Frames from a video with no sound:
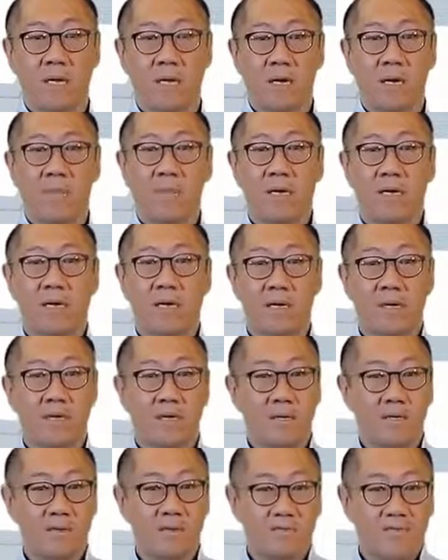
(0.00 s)
But
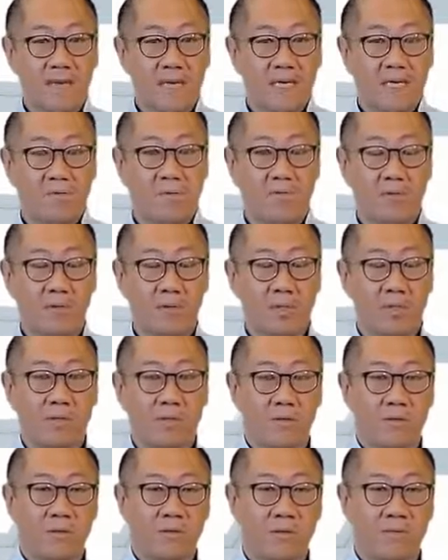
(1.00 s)
fast forward
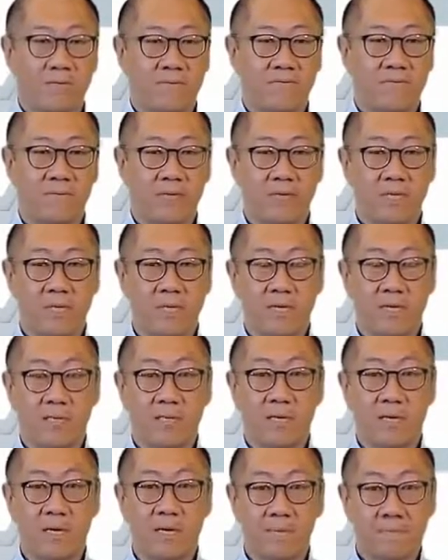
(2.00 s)
to 40 years'
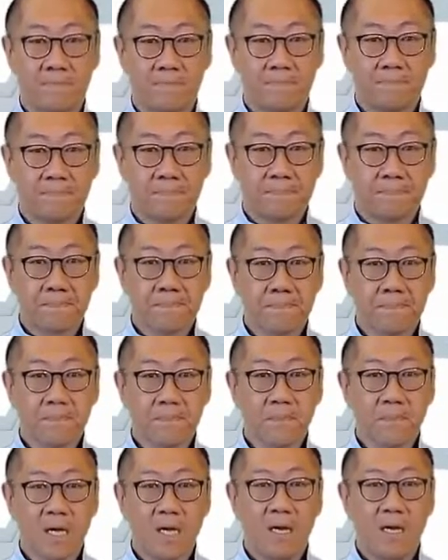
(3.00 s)
time,
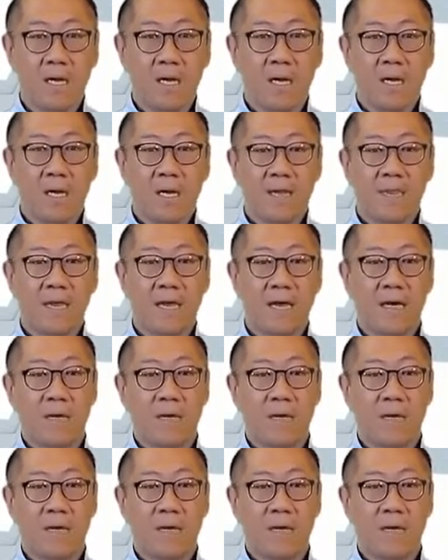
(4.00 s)
that